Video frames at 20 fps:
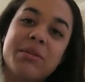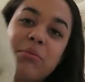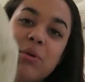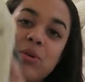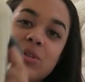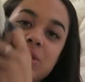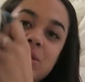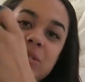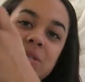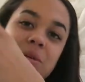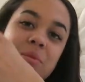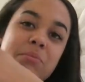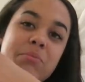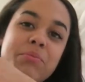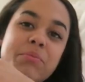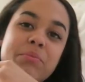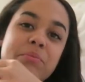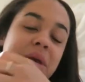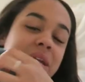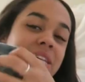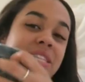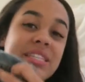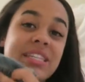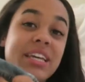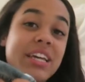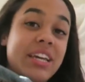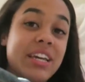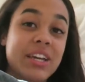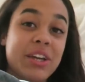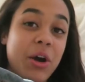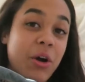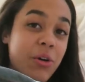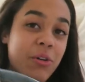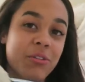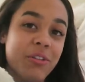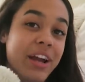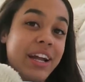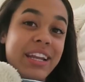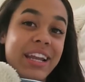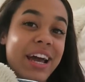the most basic
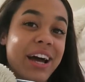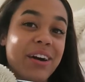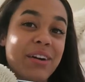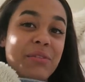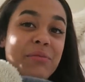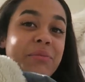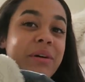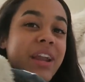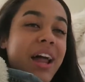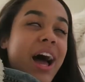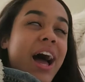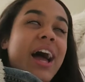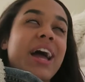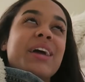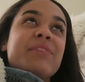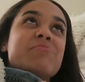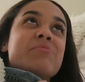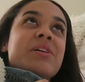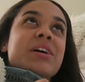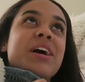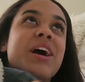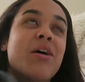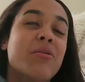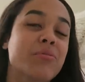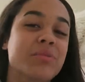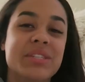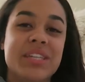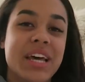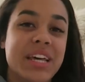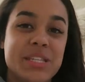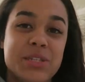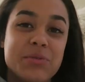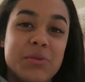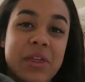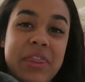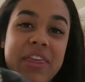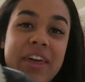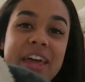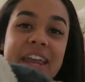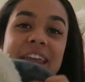coat right now, but I'm obsessed
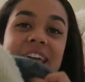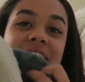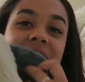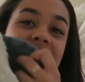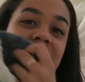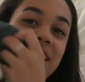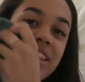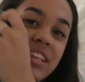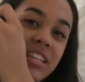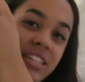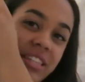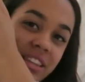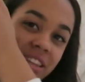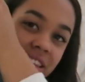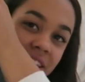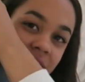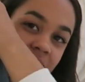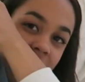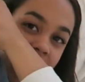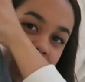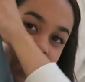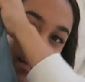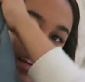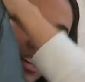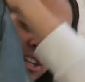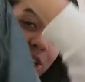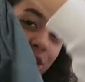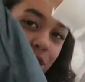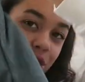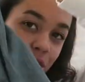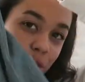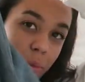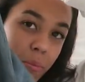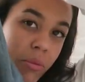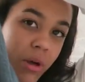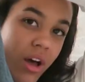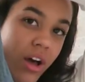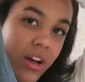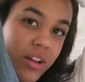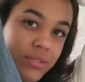with it. This Levi
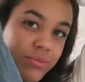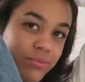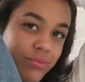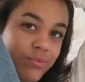Sherpa.